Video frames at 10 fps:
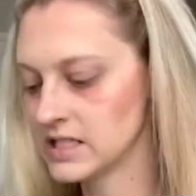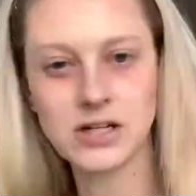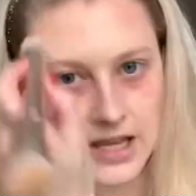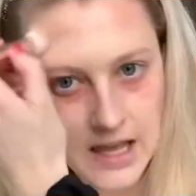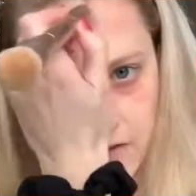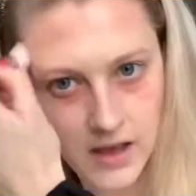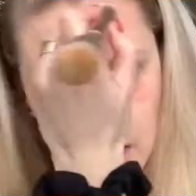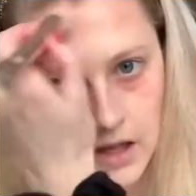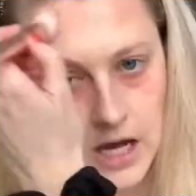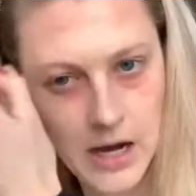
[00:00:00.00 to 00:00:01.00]
Then I always
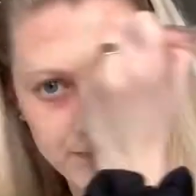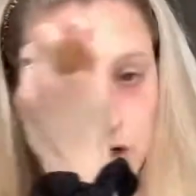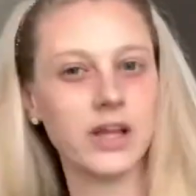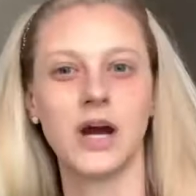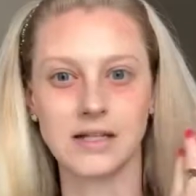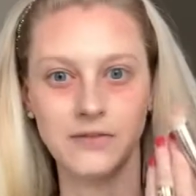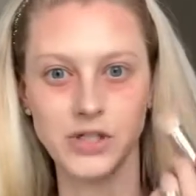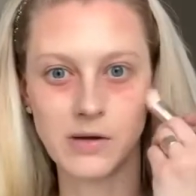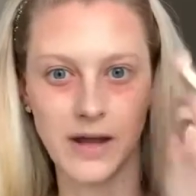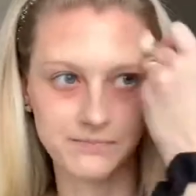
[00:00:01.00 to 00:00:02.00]
take my contour
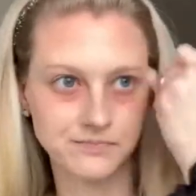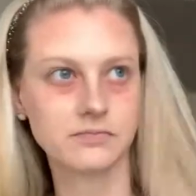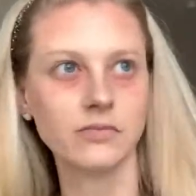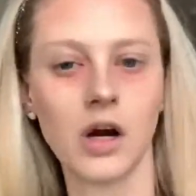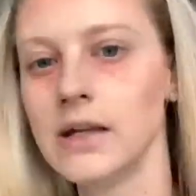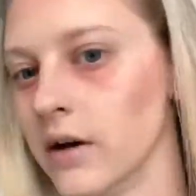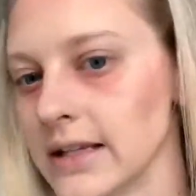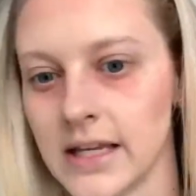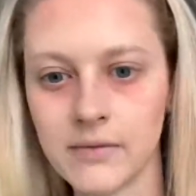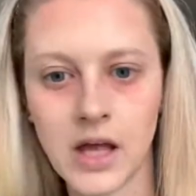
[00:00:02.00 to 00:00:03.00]
around my hairline
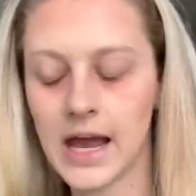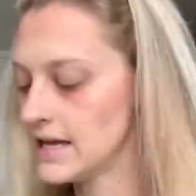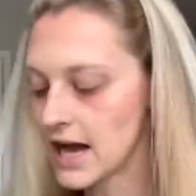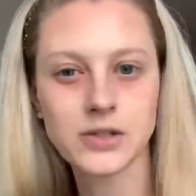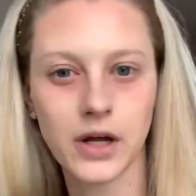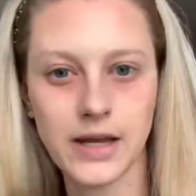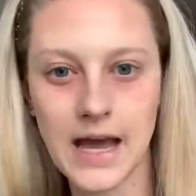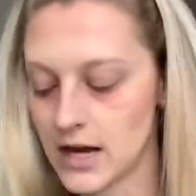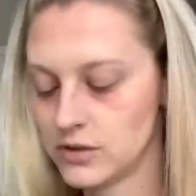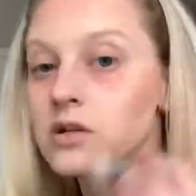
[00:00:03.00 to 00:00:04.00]

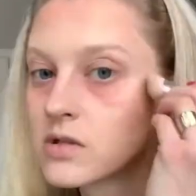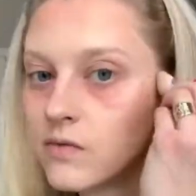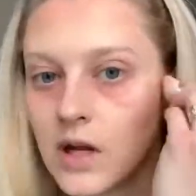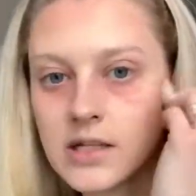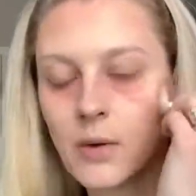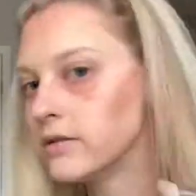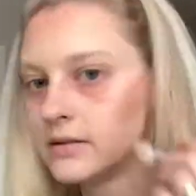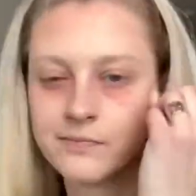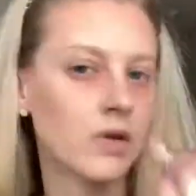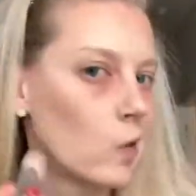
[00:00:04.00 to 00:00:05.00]
as well. So that's just
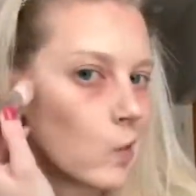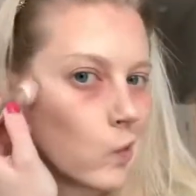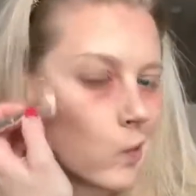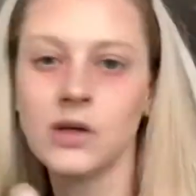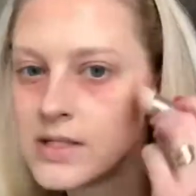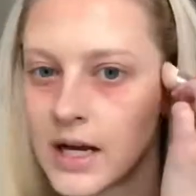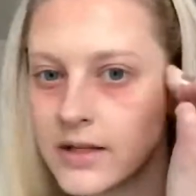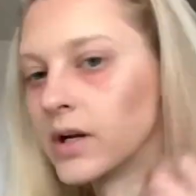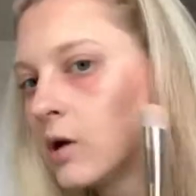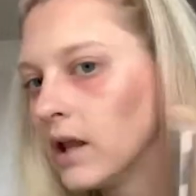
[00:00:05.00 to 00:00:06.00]
giving my face some
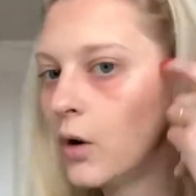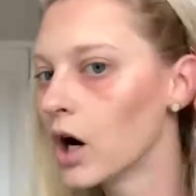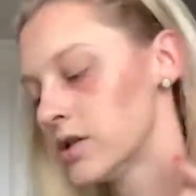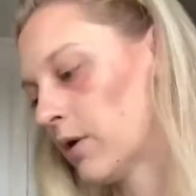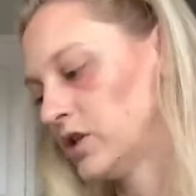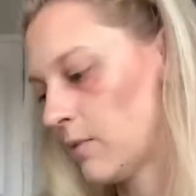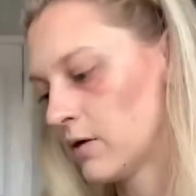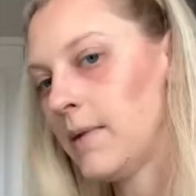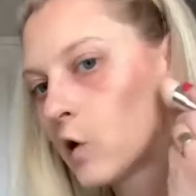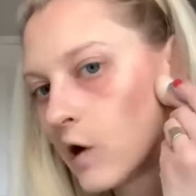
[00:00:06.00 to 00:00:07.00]
dimension
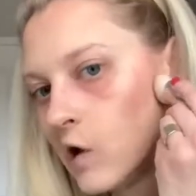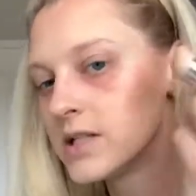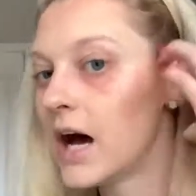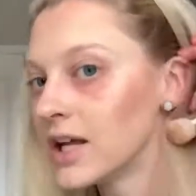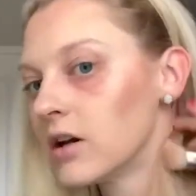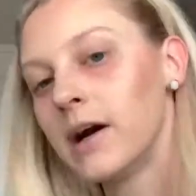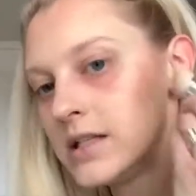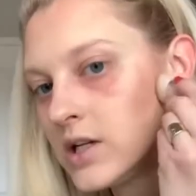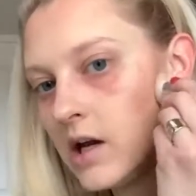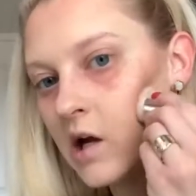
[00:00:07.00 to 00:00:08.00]
and a little bit of
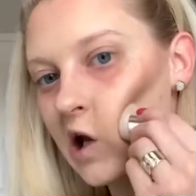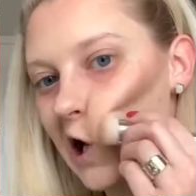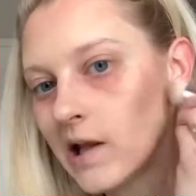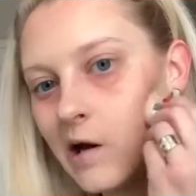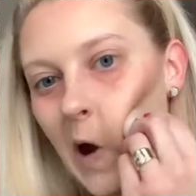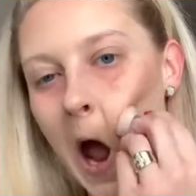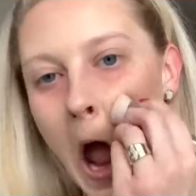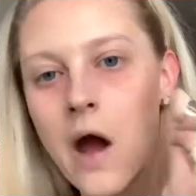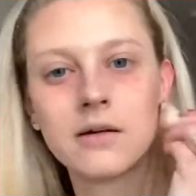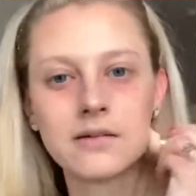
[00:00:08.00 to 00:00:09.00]
warmth too,
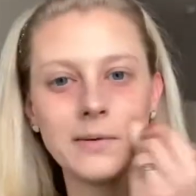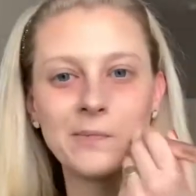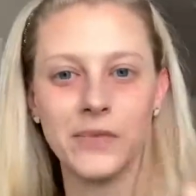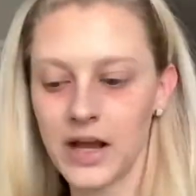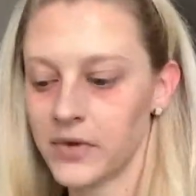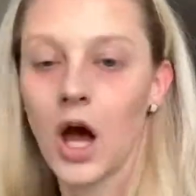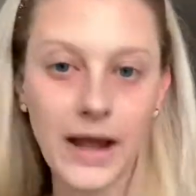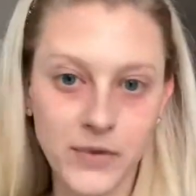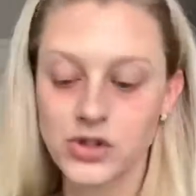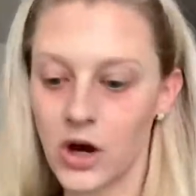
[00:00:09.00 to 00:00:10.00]
versus having
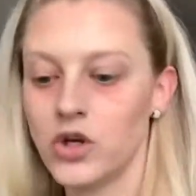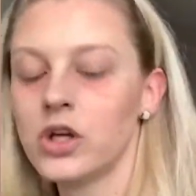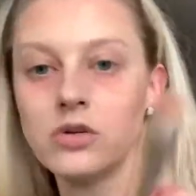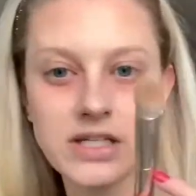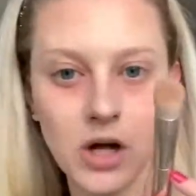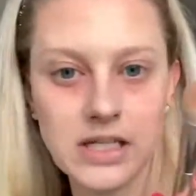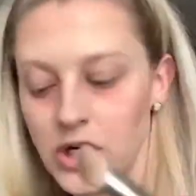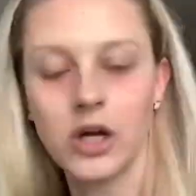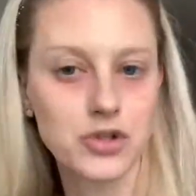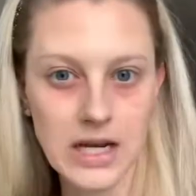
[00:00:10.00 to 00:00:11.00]
everything be all
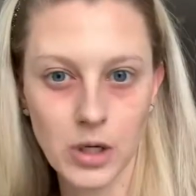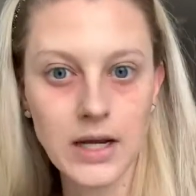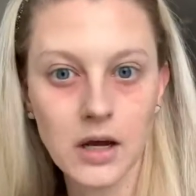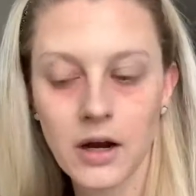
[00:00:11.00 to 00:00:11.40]
one color.